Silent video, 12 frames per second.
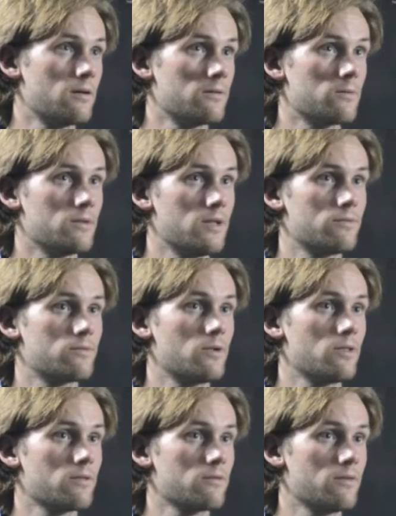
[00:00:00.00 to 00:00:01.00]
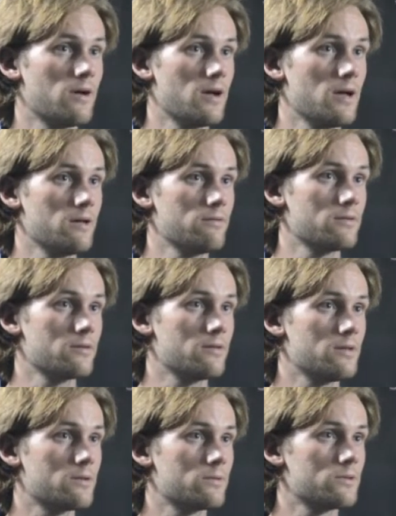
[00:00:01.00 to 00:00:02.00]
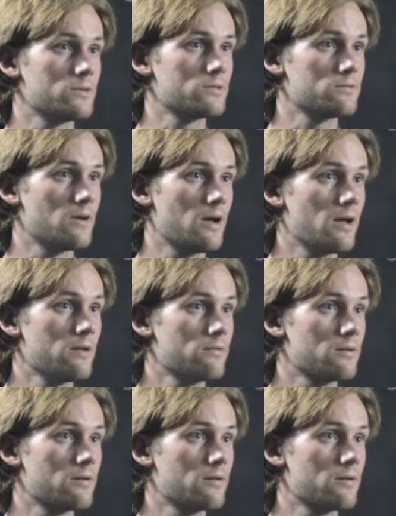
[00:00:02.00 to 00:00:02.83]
We're left with 5 equals 5.